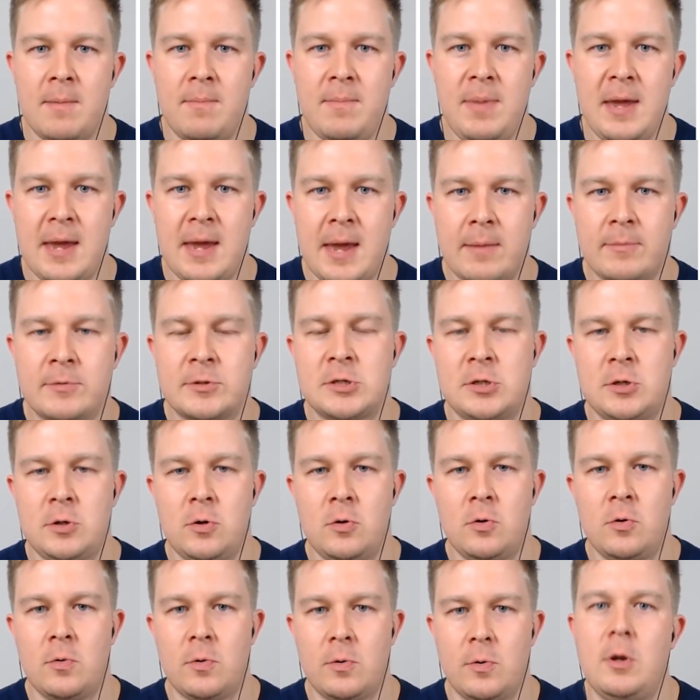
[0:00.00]
being able
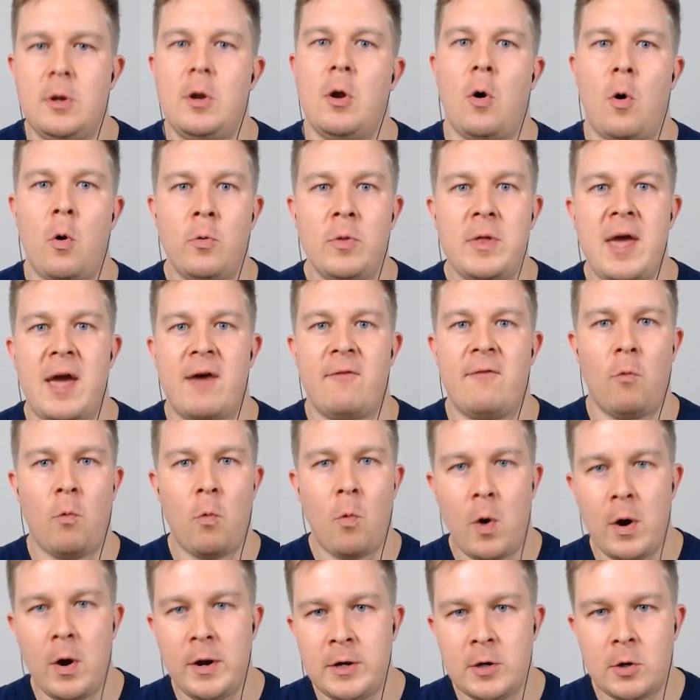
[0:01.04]
to, only have
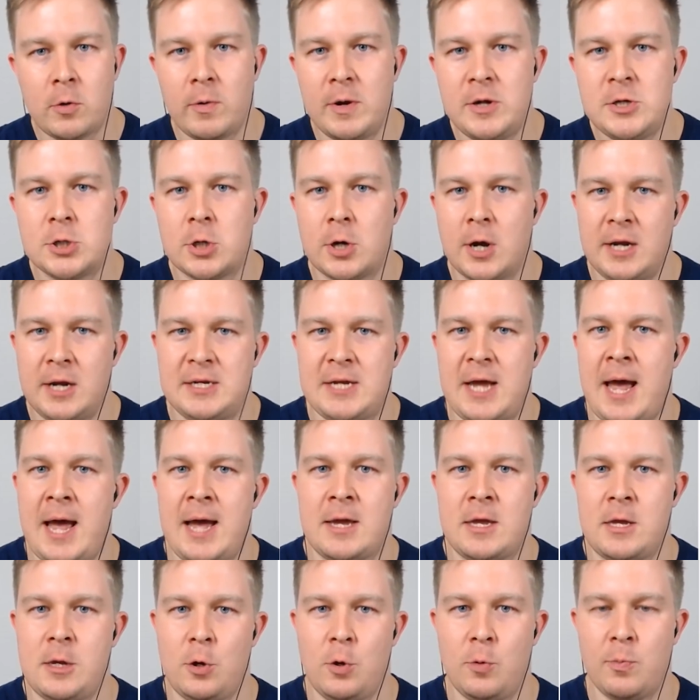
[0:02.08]
one creature
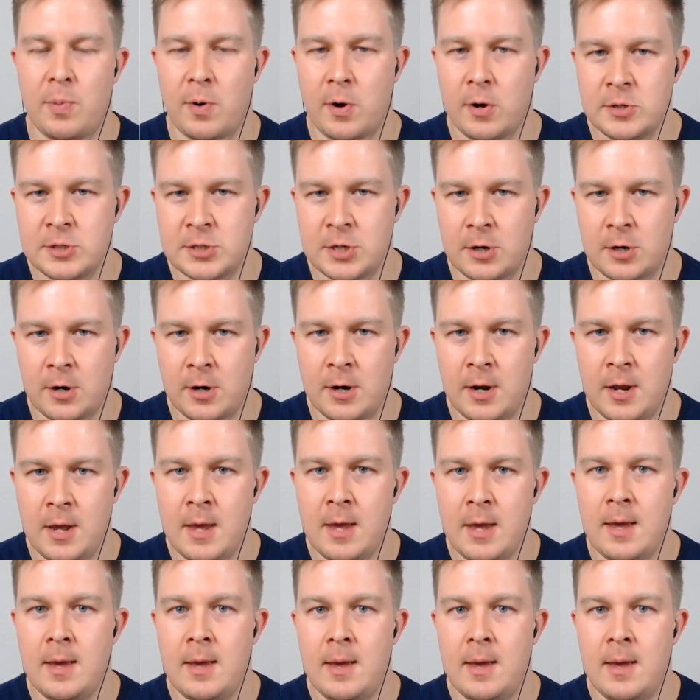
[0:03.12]
attack you per turn